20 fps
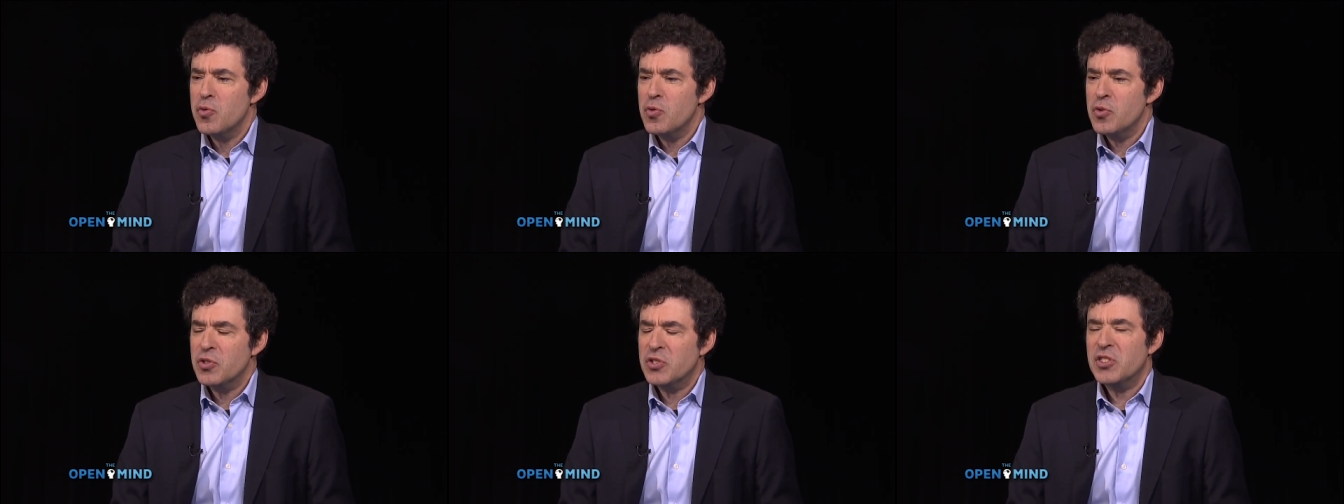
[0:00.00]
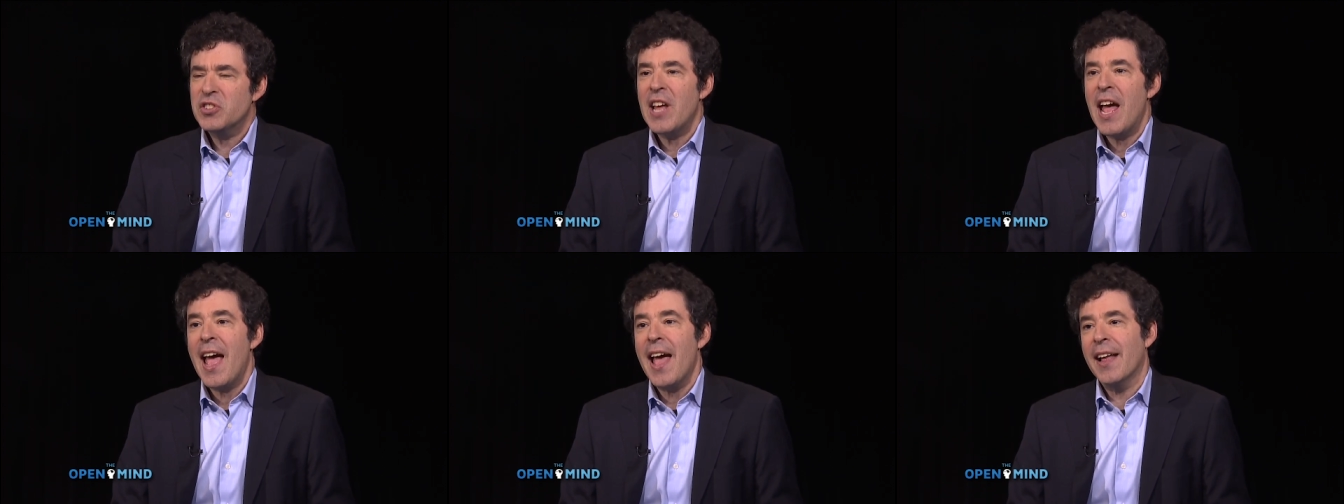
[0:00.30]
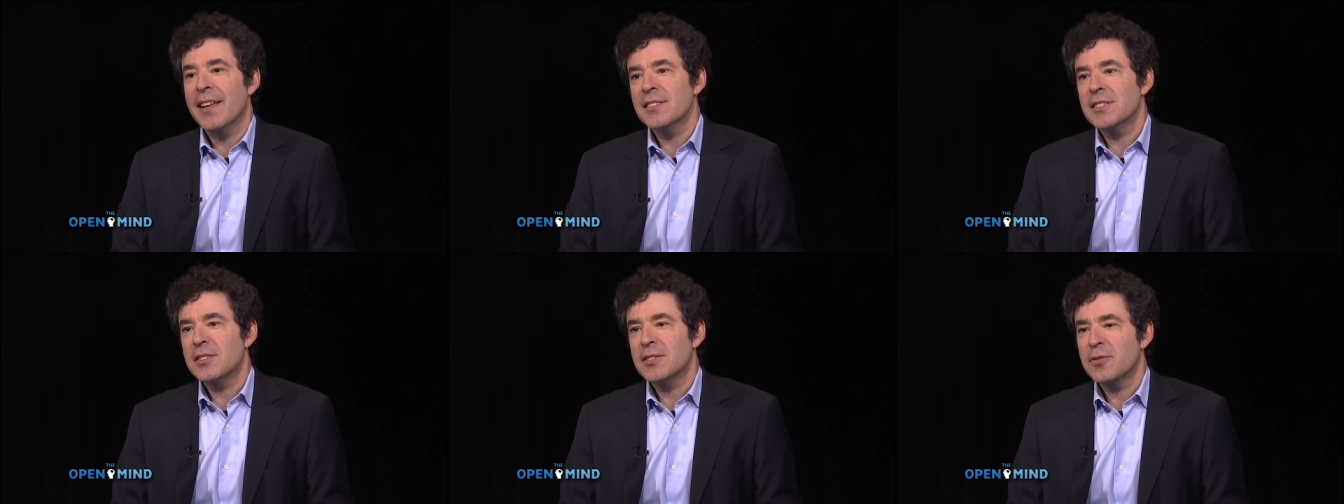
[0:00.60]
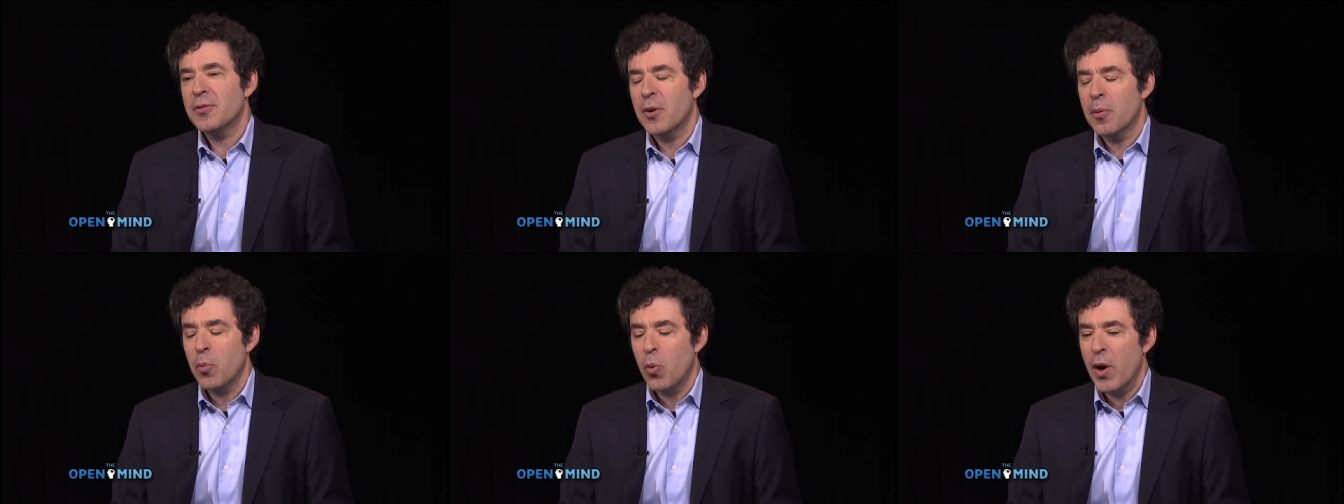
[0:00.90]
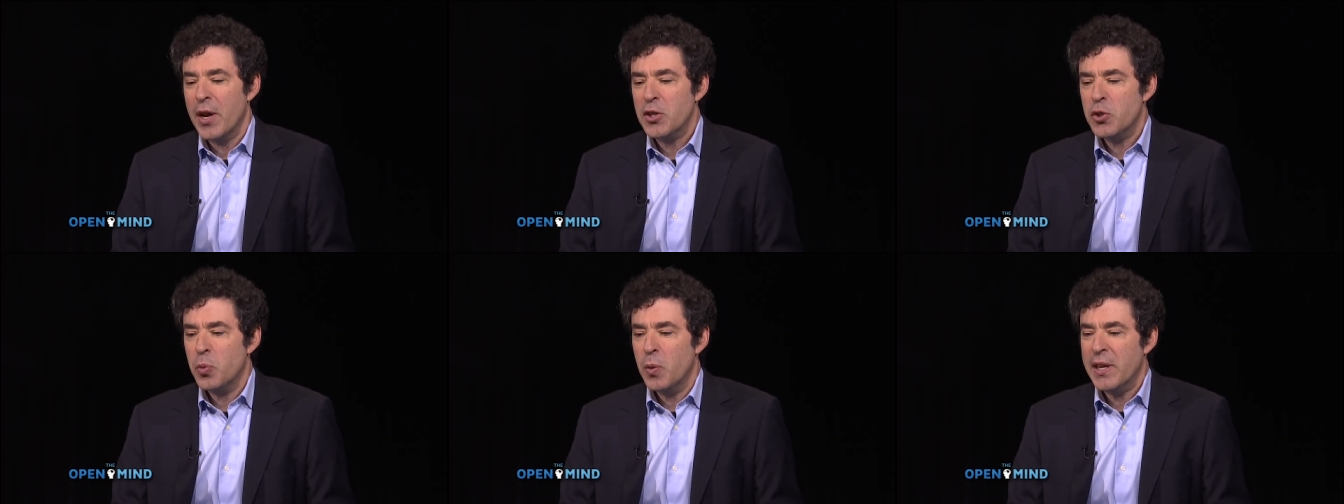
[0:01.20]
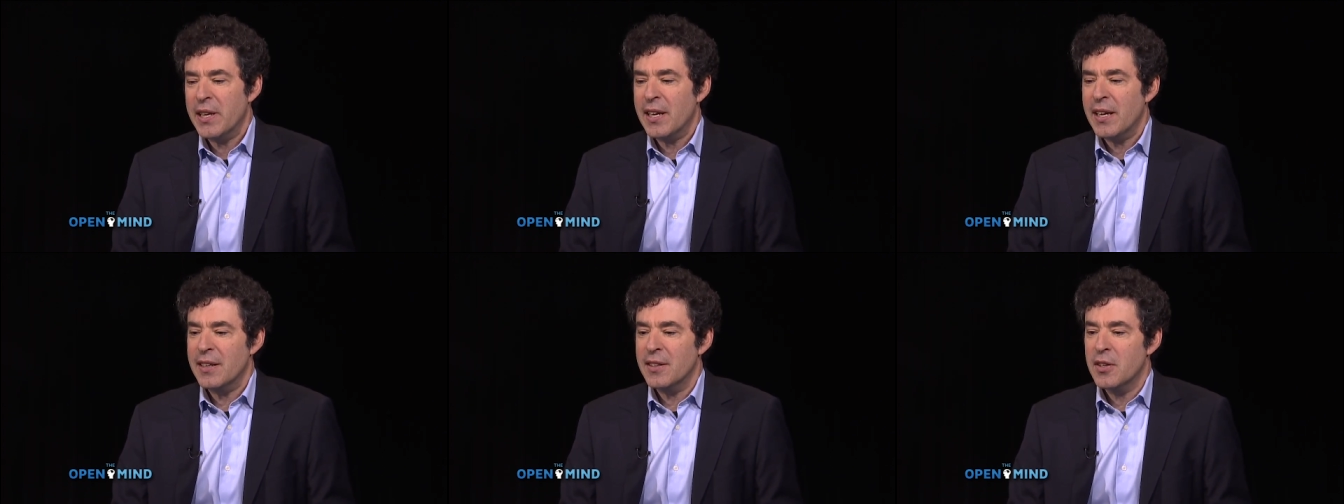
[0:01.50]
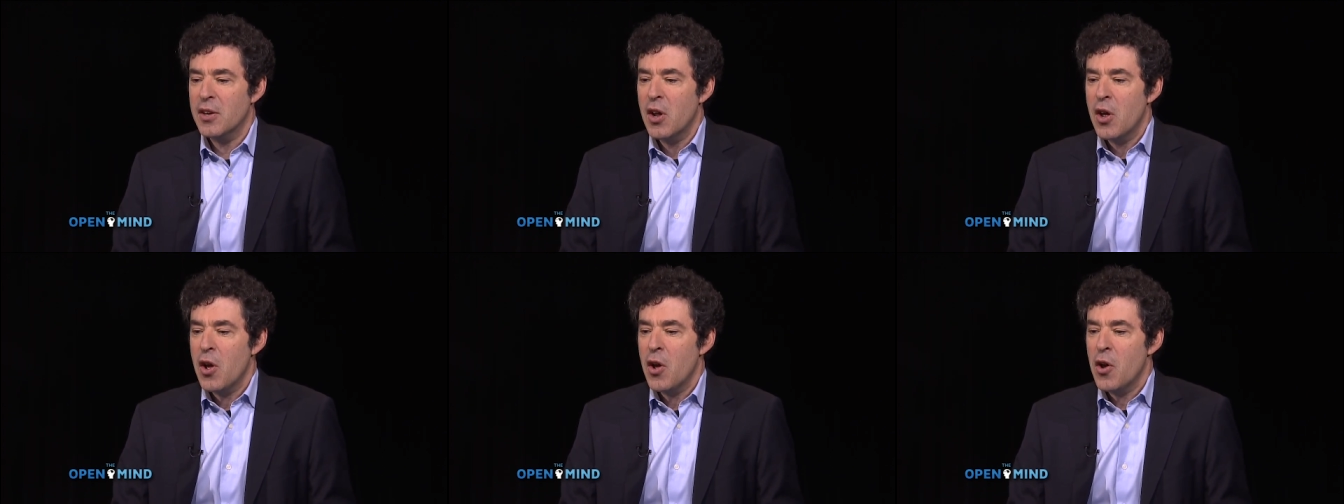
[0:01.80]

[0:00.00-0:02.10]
stance from which we can